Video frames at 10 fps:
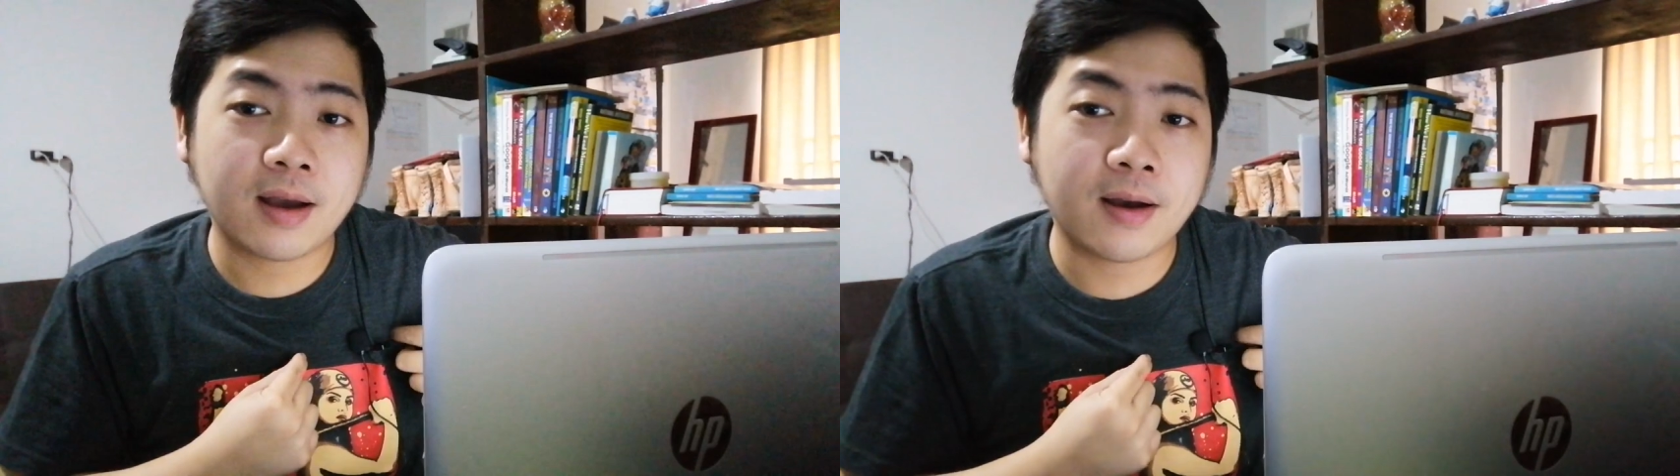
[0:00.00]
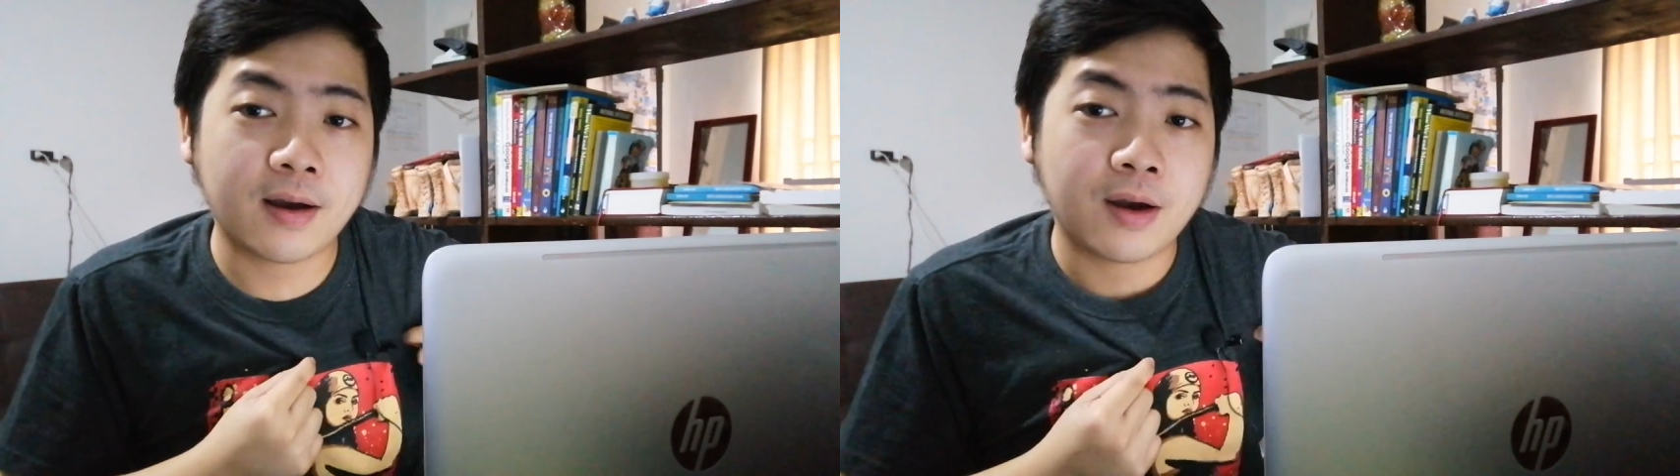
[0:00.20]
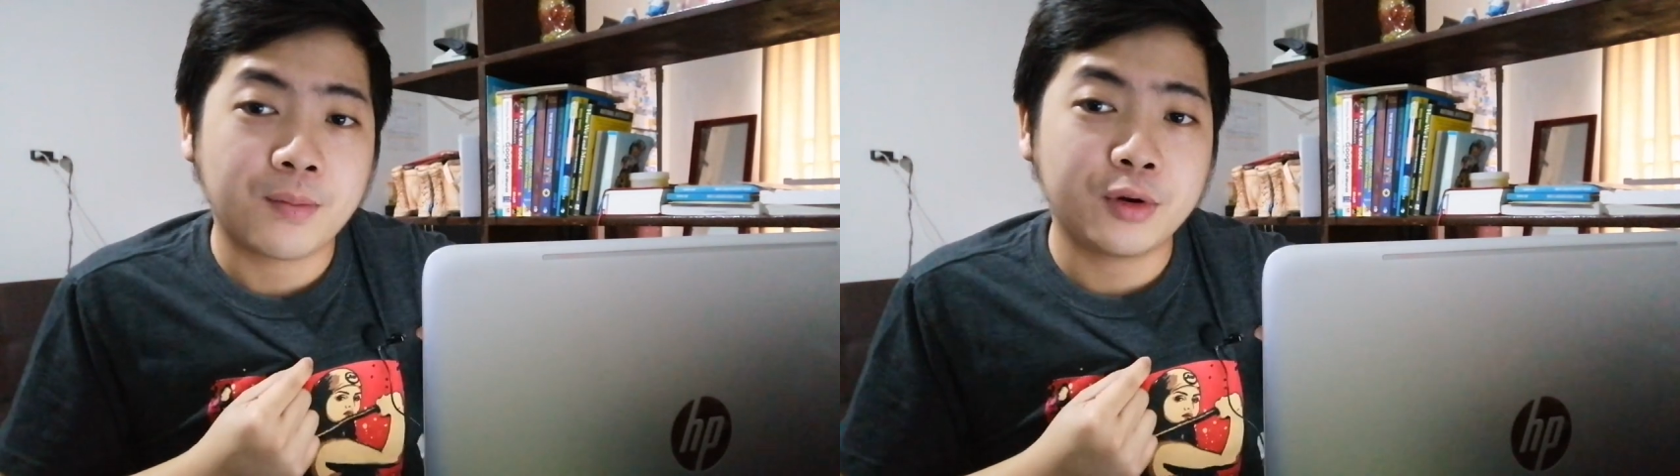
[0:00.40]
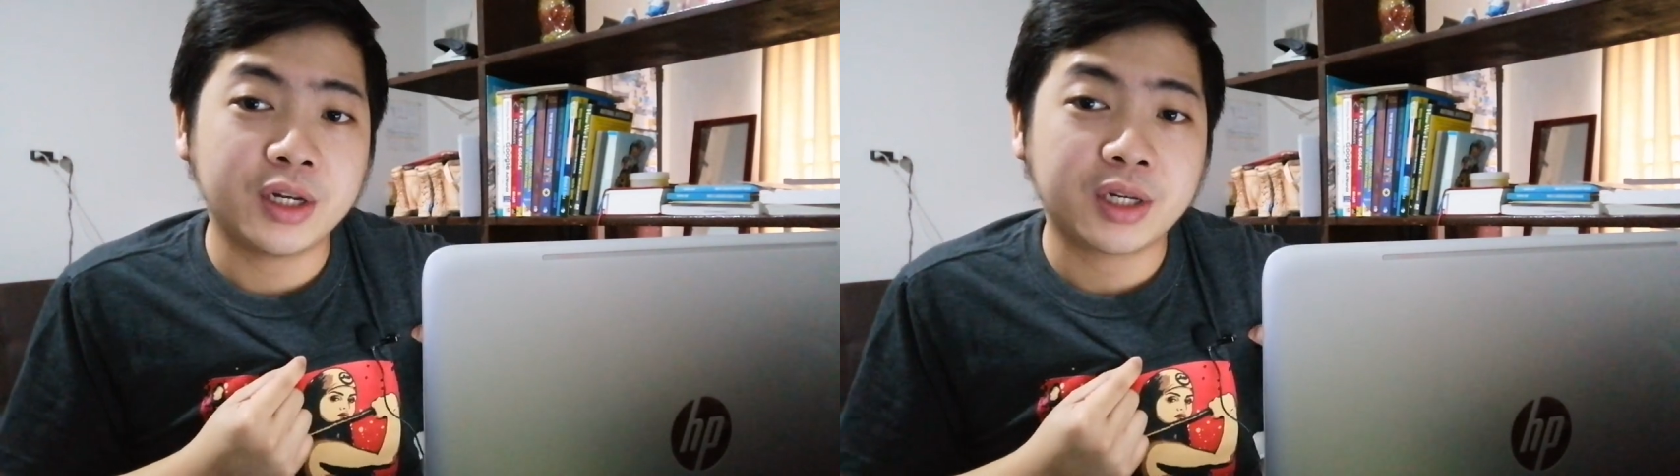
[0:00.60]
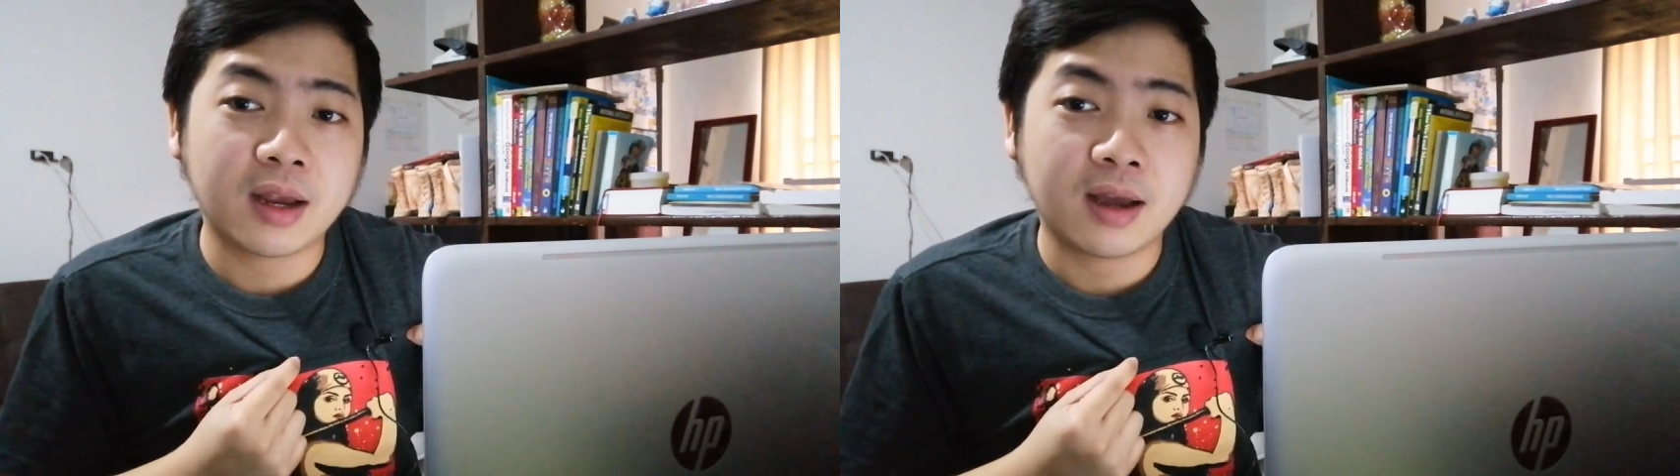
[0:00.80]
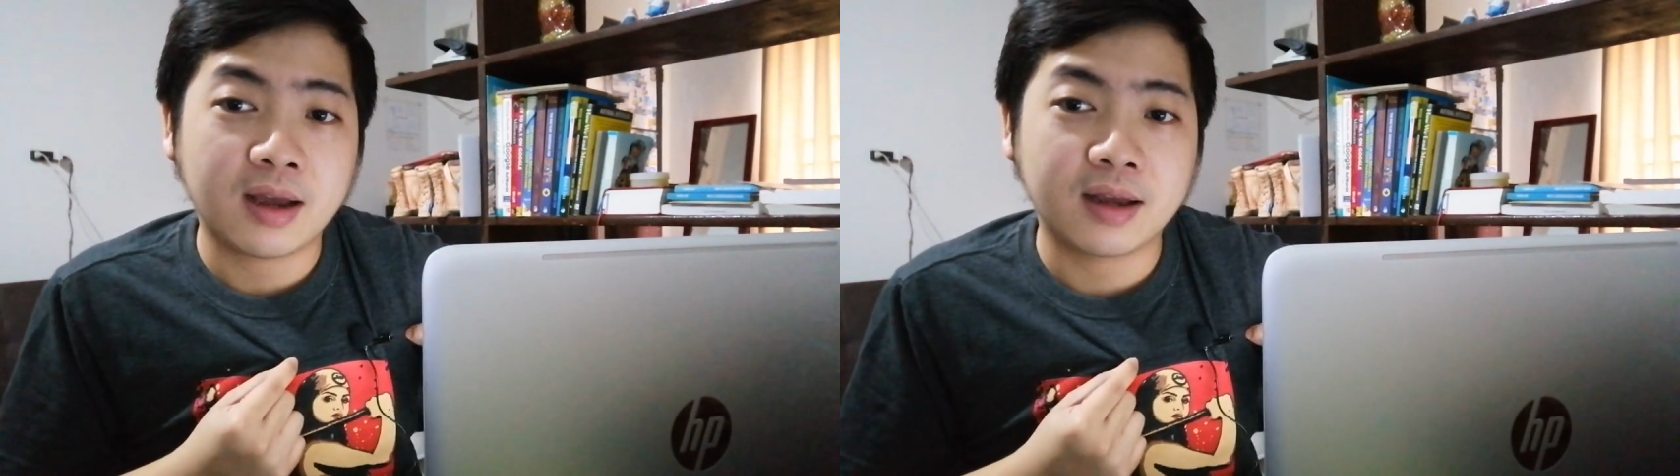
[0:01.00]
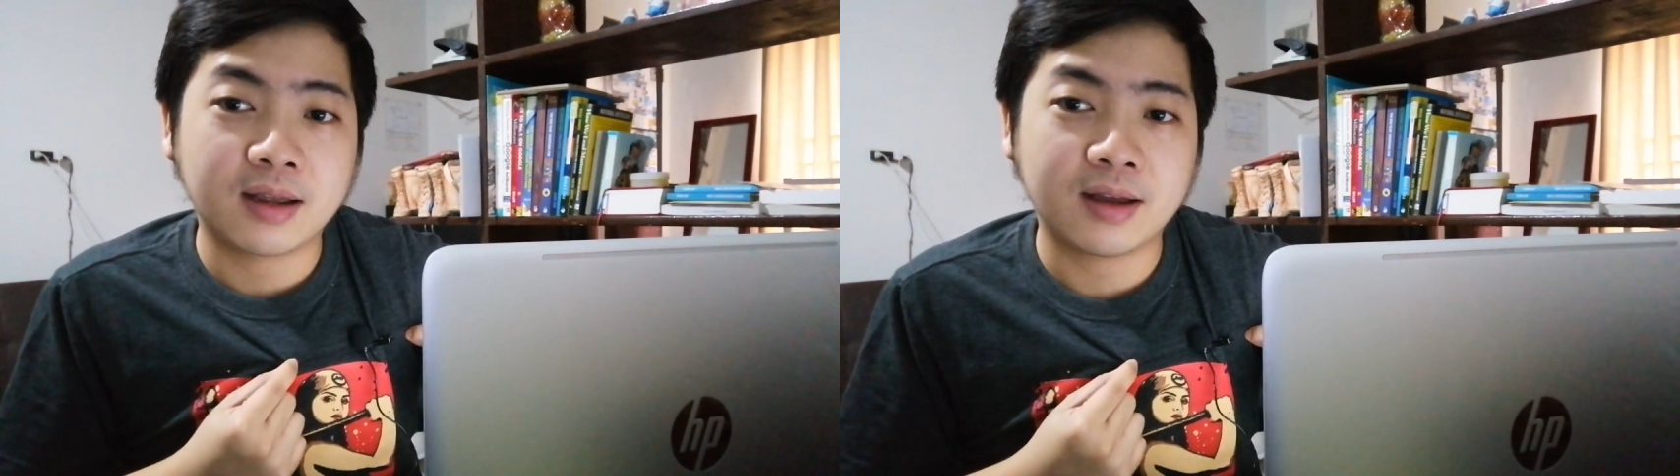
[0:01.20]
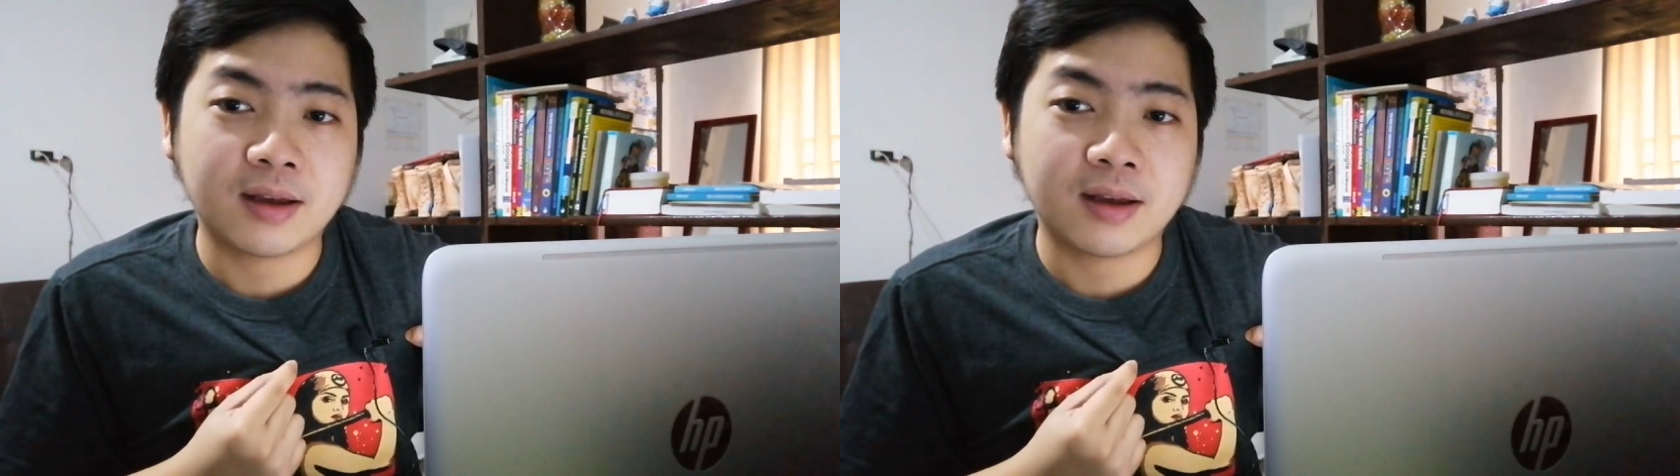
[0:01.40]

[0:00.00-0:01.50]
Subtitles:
muna siya ang